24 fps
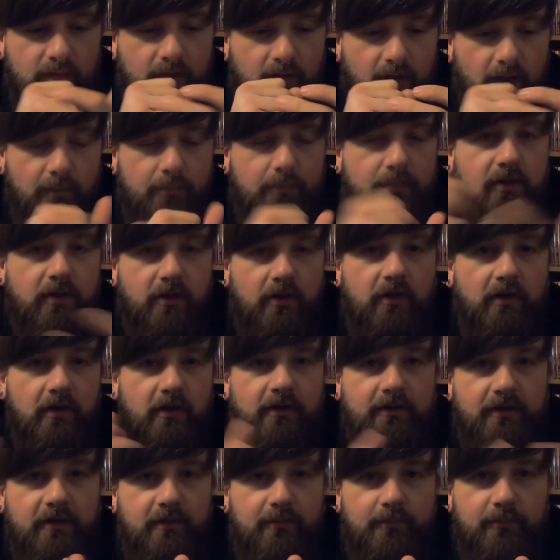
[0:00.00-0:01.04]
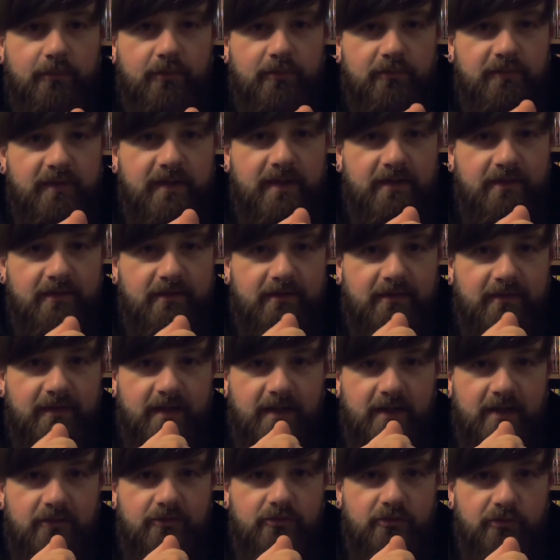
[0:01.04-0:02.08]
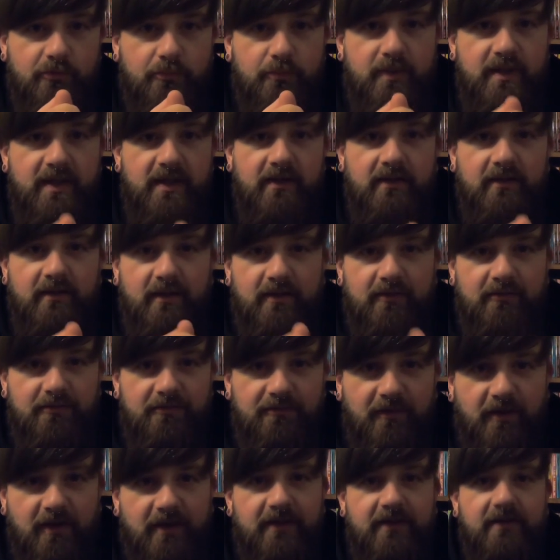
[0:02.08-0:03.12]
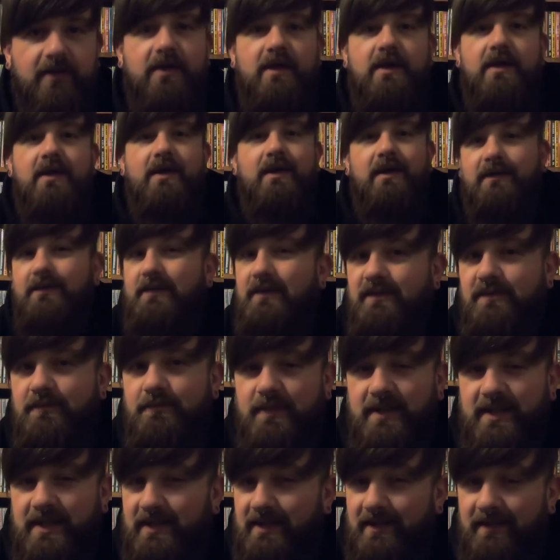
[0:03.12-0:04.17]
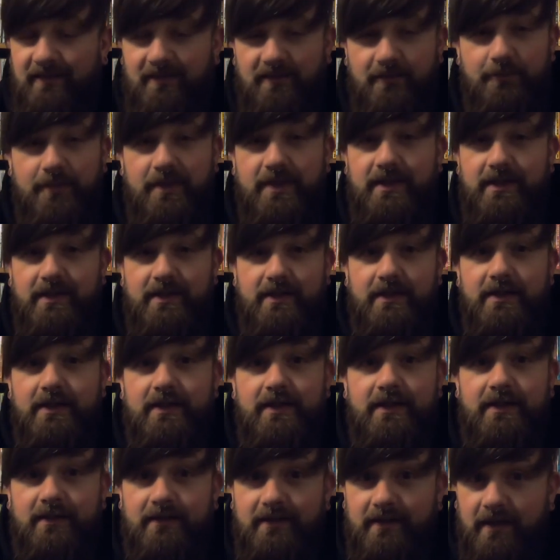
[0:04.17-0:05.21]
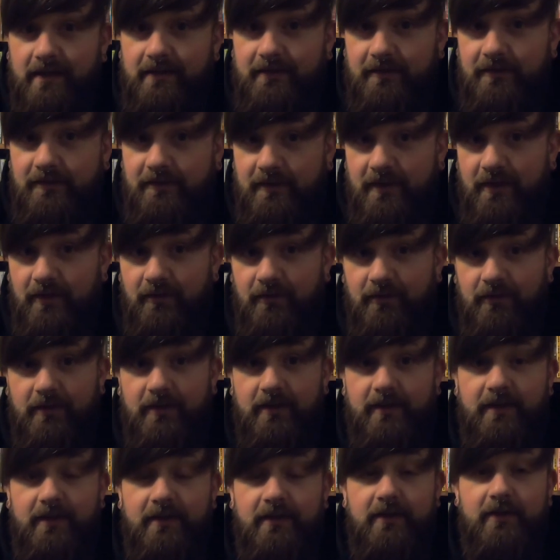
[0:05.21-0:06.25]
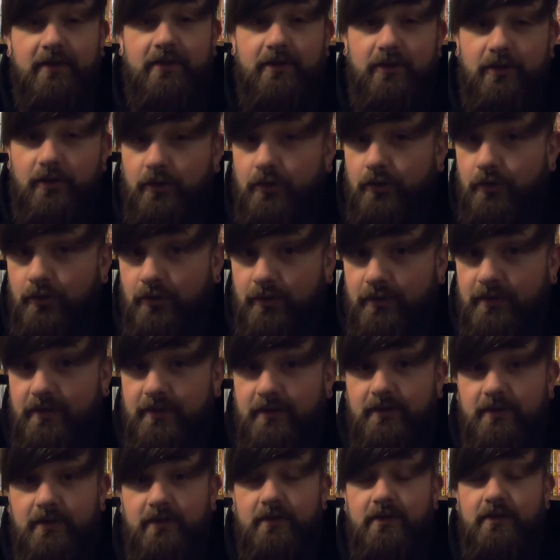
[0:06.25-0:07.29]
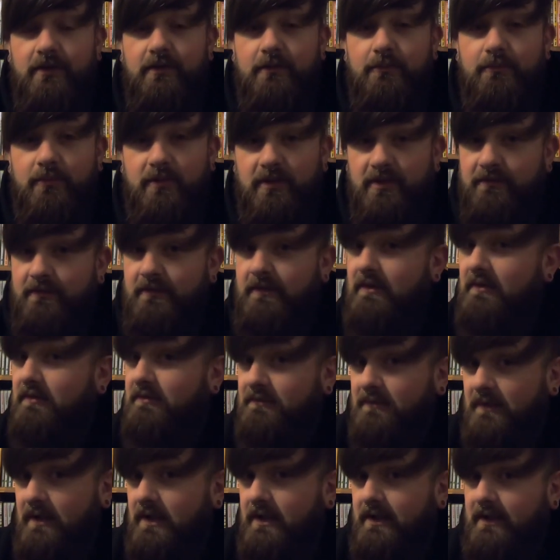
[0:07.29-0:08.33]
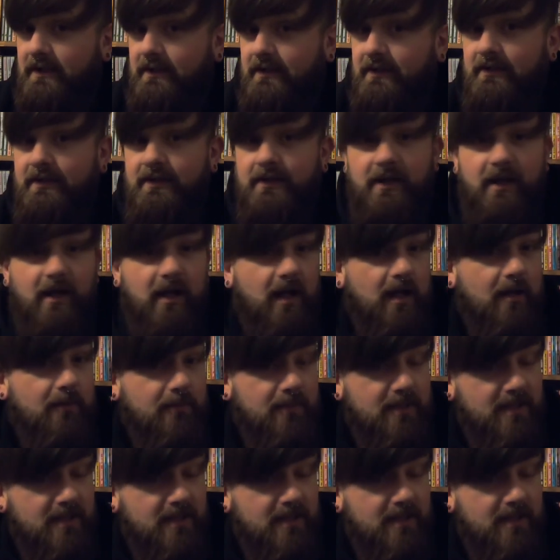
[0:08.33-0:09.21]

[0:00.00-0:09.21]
applaud a movie than it just being like fun. Doesn't mean it has to be necessarily good, but if it's fun, I'm